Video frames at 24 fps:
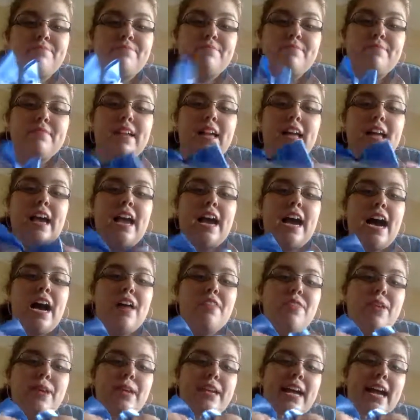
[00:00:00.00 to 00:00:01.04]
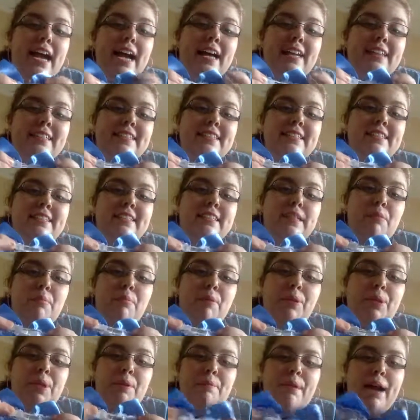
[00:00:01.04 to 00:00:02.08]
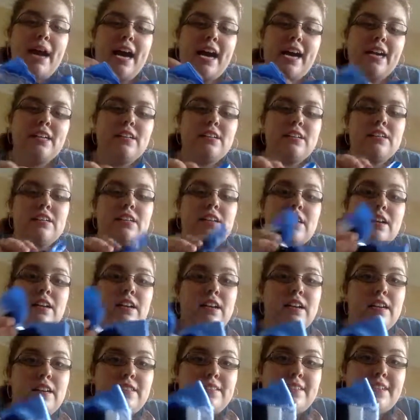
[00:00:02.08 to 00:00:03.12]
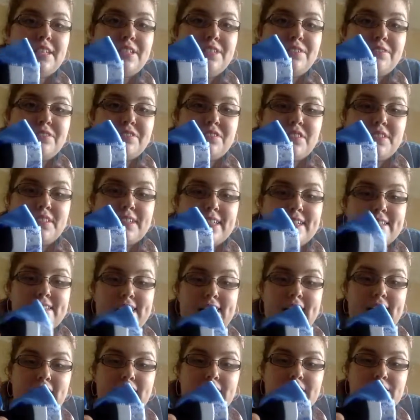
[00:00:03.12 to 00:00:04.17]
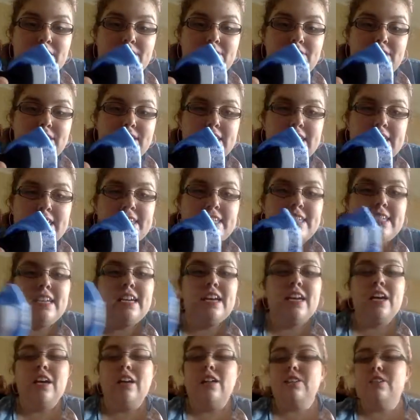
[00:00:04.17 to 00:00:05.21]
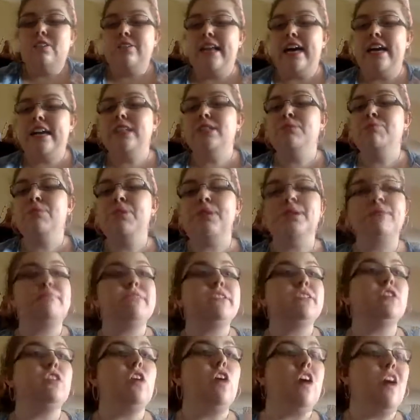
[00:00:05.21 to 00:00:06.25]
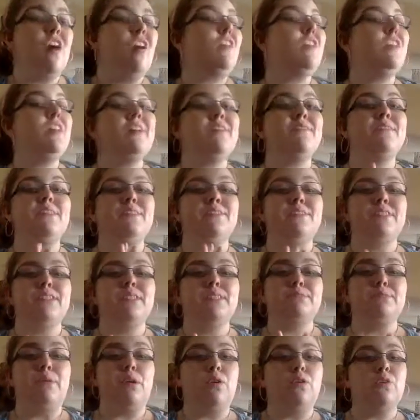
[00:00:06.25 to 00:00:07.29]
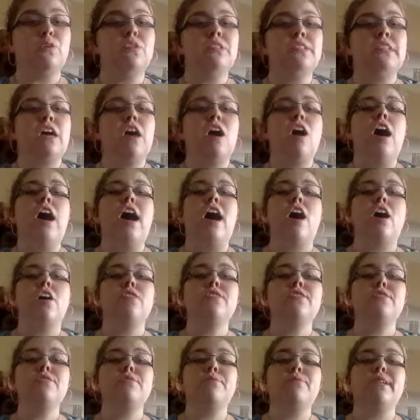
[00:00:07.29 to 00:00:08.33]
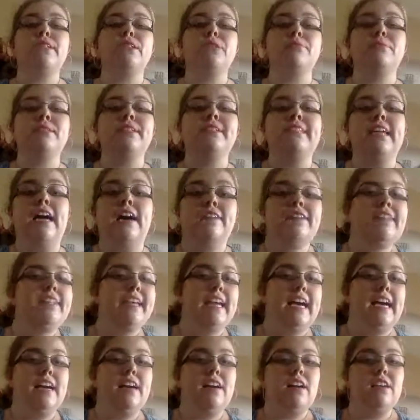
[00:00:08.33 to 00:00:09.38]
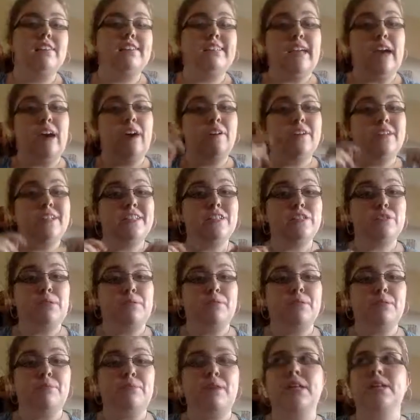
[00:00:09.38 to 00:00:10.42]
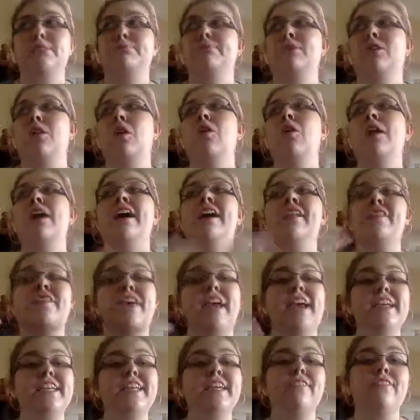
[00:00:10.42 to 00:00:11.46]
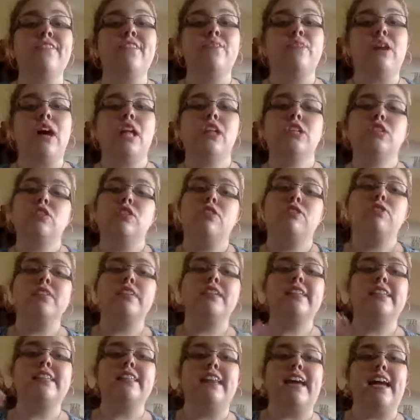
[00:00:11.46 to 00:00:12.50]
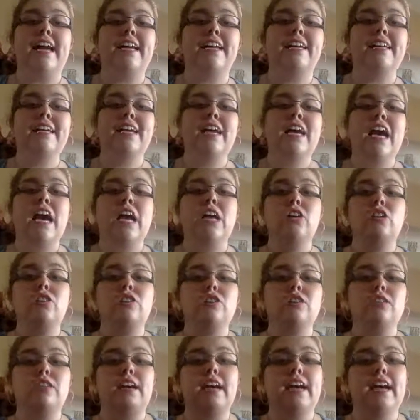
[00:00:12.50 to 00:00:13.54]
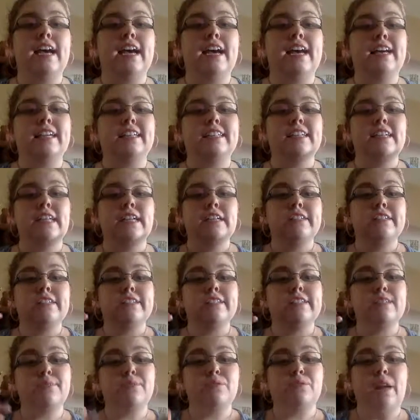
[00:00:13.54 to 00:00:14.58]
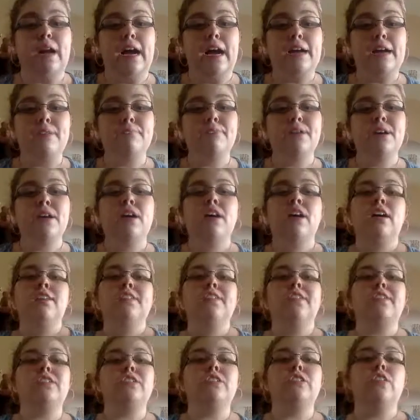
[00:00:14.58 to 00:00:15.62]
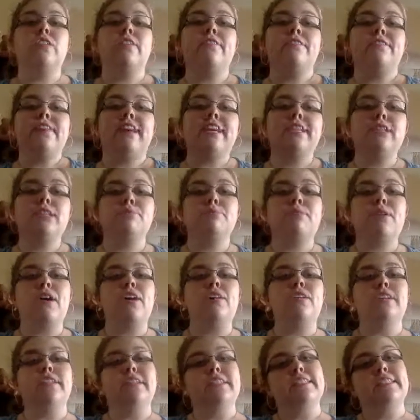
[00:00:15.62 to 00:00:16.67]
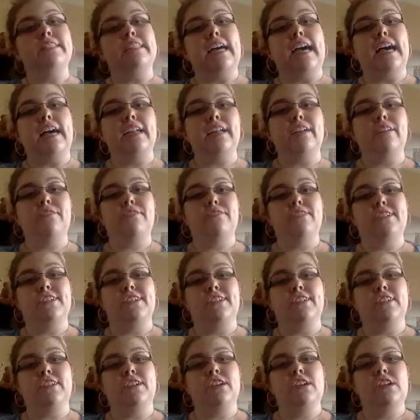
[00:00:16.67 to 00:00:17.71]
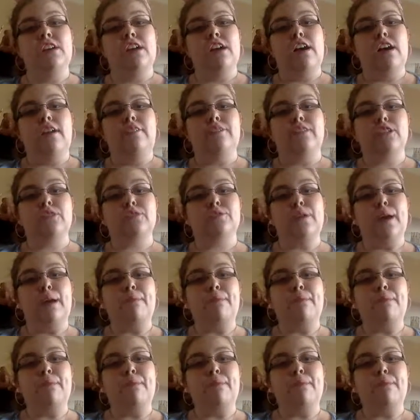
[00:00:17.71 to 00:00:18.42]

And then it has this clip on the back. I'll let you look at the Alice for a second. So that is pretty much all of Luna's bows. All the information will be down the down in the description box below. Thank you for watching. Don't forget to like and, and subscribe. There's a notification bell on the side of your uh, subscribe button.